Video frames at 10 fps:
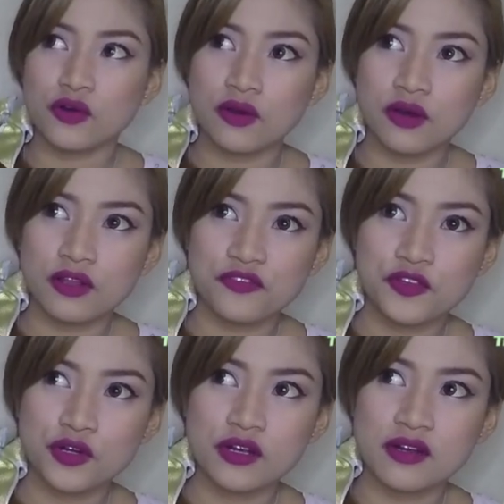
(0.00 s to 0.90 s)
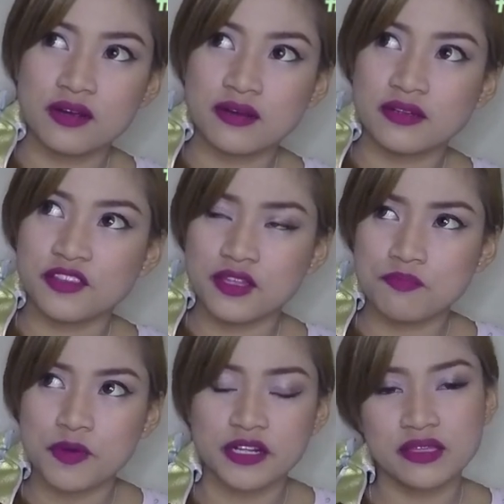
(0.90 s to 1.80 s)
All of your theme
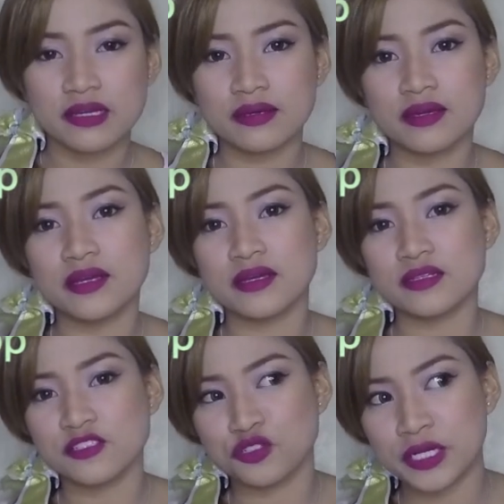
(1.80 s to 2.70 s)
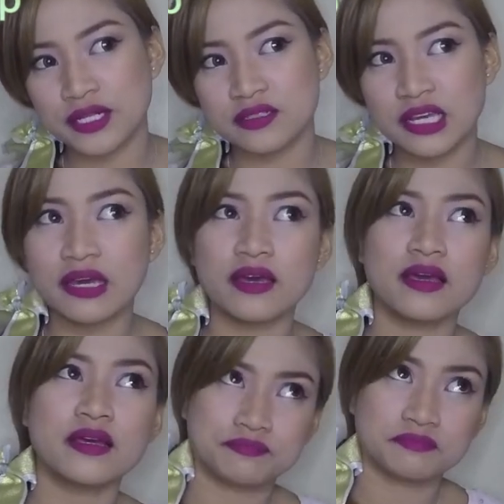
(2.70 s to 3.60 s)
park tickets, train
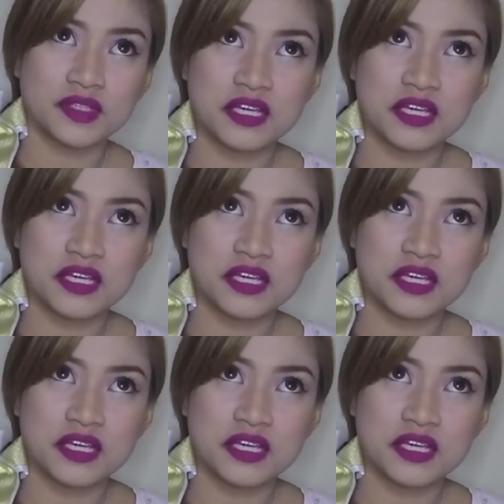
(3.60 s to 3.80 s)
tickets,